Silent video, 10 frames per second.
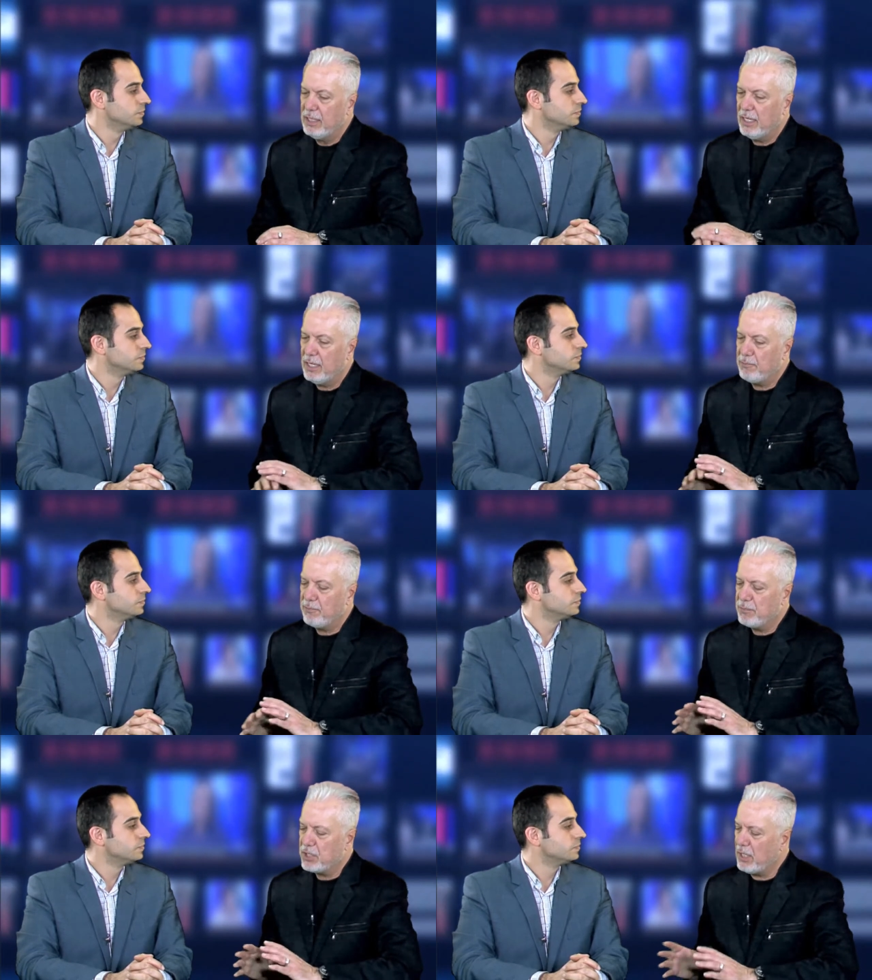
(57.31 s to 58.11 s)
Speaker 1: Uh,
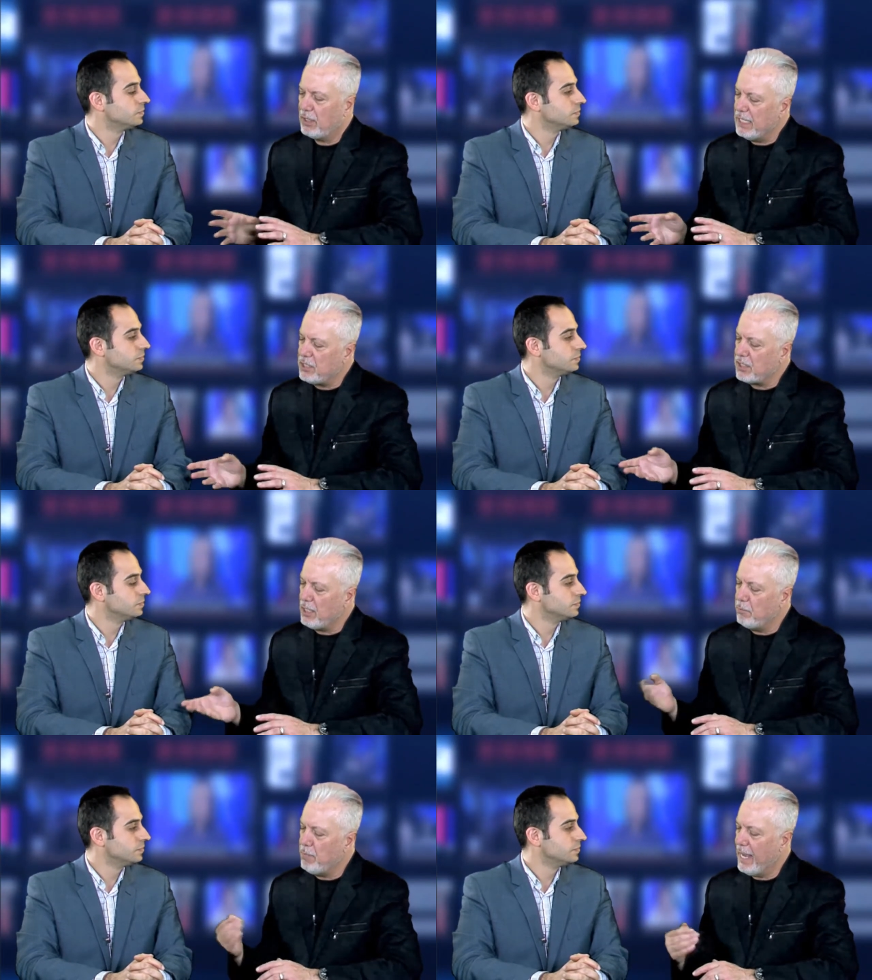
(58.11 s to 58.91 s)
so let's
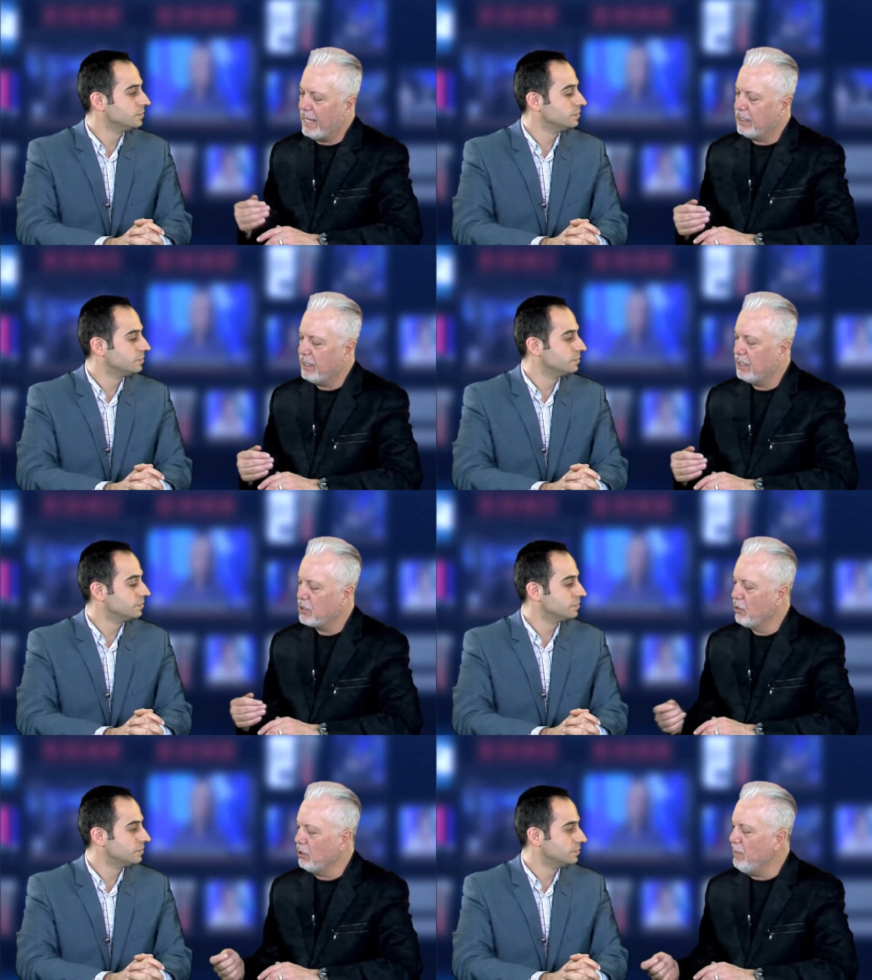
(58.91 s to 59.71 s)
come back and
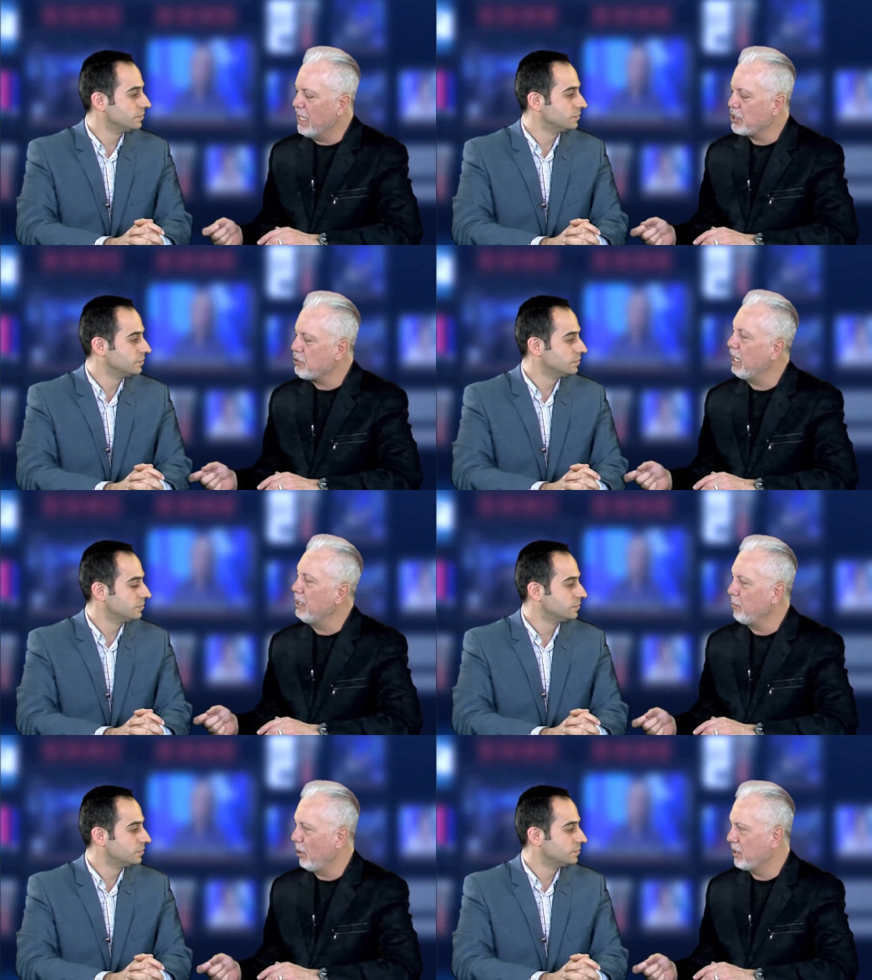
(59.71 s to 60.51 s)
talk about
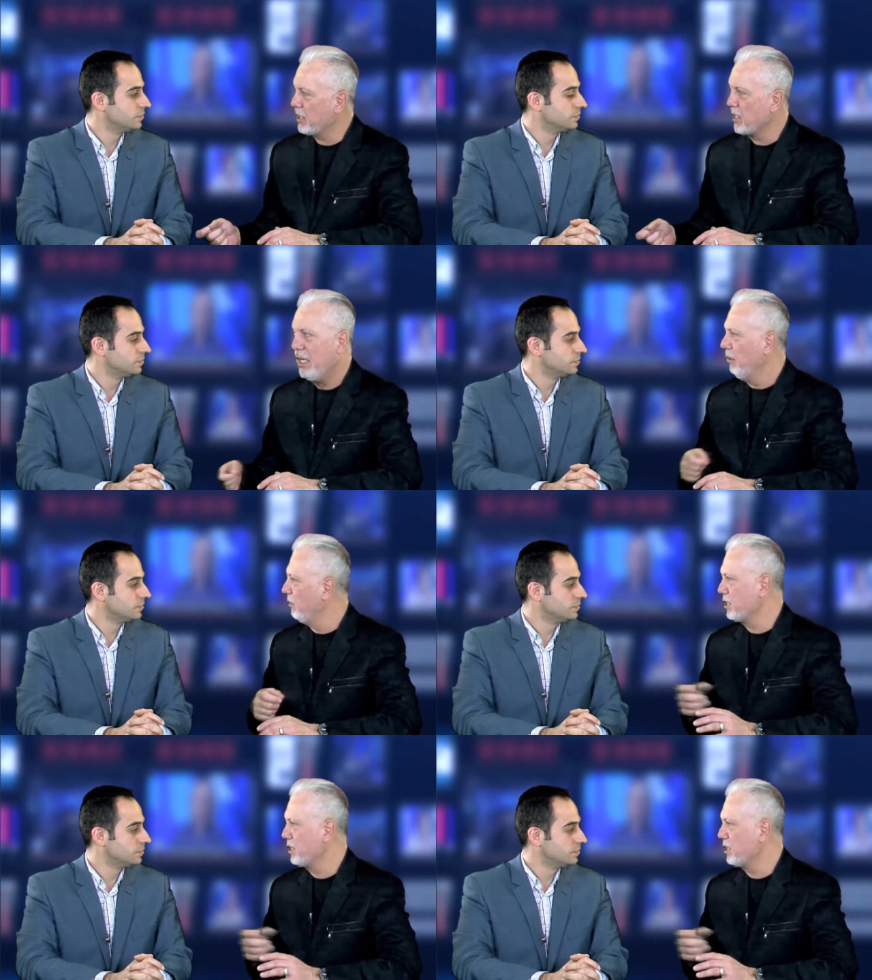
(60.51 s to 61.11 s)
Australian politics, which has